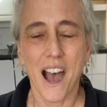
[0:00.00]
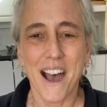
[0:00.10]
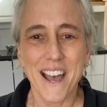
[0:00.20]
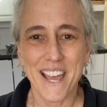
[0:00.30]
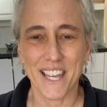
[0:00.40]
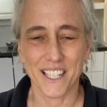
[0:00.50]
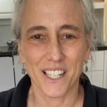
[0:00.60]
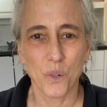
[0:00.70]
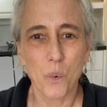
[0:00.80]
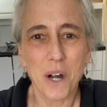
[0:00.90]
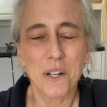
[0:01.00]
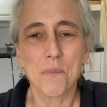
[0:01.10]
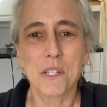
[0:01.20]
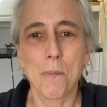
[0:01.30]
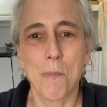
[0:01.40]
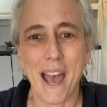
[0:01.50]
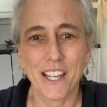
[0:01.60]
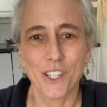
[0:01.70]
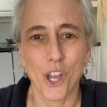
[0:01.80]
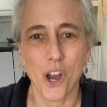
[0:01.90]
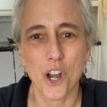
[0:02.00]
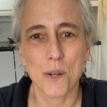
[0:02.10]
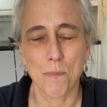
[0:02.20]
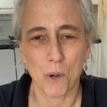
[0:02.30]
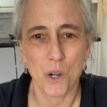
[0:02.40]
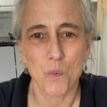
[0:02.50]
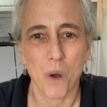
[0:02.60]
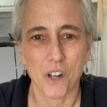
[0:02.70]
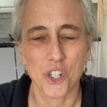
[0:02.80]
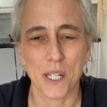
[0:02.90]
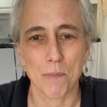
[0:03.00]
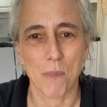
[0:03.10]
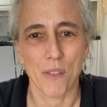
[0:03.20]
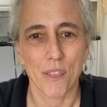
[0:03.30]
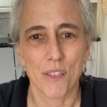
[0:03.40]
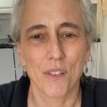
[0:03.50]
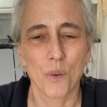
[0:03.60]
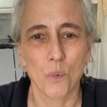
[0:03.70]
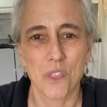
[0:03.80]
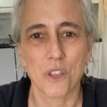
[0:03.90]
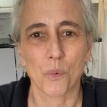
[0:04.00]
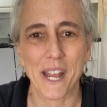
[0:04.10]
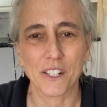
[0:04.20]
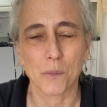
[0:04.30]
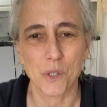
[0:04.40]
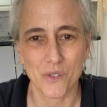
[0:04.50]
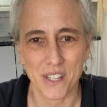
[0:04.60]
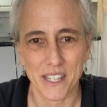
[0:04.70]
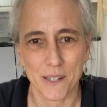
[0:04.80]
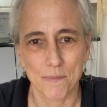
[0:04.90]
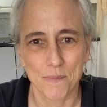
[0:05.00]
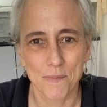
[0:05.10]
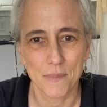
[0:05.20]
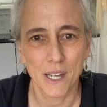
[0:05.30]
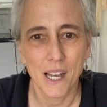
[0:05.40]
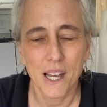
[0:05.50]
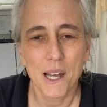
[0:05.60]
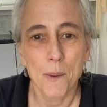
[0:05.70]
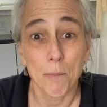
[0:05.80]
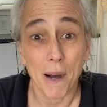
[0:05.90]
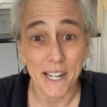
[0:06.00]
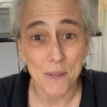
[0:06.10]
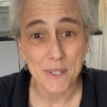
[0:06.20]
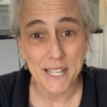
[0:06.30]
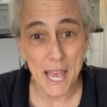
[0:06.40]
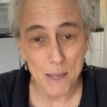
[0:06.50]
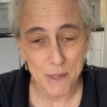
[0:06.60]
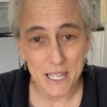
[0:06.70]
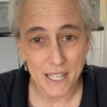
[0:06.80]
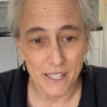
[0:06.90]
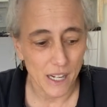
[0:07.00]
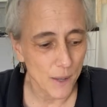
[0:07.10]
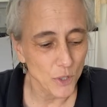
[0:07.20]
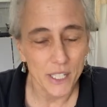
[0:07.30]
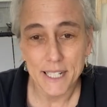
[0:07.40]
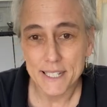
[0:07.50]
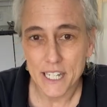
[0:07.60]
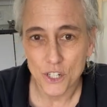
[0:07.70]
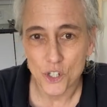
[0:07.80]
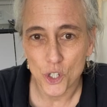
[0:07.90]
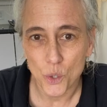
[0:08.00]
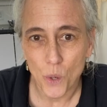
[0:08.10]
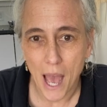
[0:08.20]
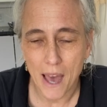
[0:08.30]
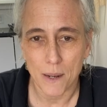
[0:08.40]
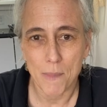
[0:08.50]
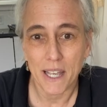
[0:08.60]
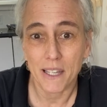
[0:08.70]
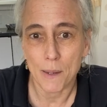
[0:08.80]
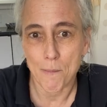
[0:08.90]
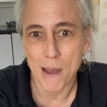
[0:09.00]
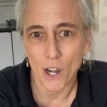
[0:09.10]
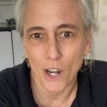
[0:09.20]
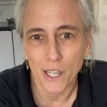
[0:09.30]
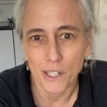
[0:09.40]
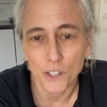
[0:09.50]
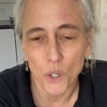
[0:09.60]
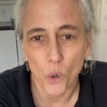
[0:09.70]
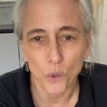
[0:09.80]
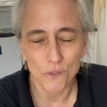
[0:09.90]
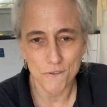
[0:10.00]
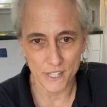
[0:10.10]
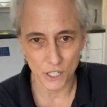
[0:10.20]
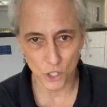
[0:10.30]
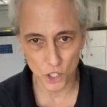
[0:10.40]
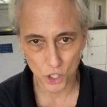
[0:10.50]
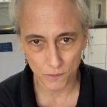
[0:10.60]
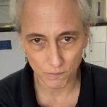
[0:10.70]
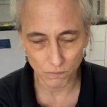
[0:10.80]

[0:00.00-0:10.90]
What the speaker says: Hi, welcome to Backyard Birdwatching Month with the Randall Museum. My name is Amy and I'm going to teach you how to make an American goldfinch.